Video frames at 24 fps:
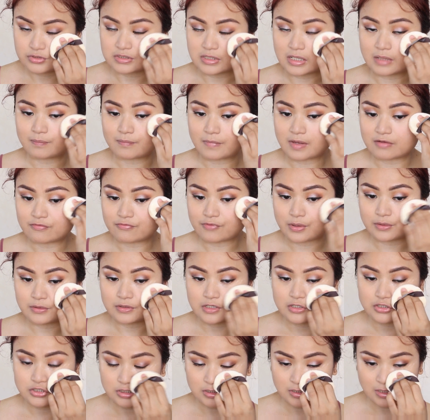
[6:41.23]
to set my
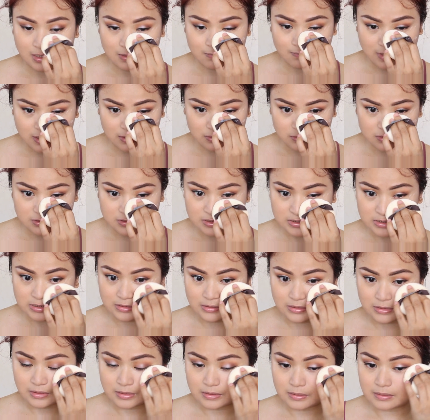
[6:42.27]
foundation and my
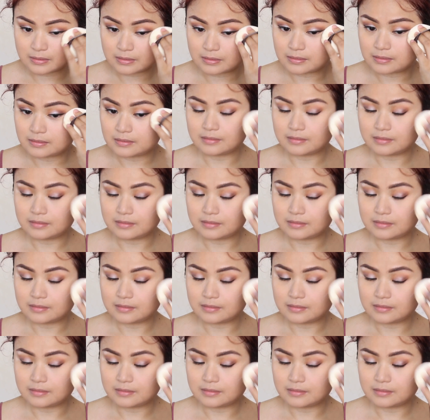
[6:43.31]
concealer.